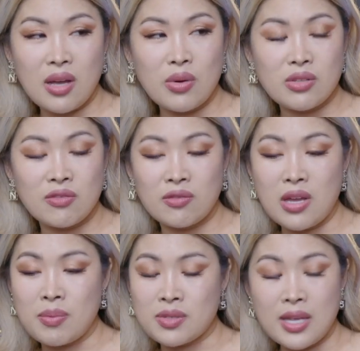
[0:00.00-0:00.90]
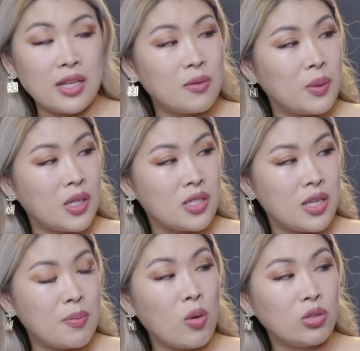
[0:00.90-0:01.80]
I was upset because
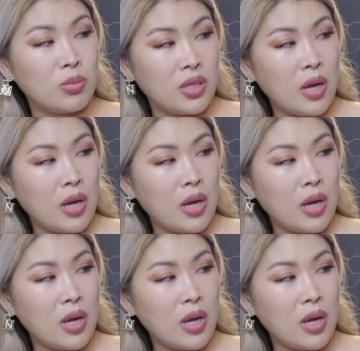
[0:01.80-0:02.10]
he poked me.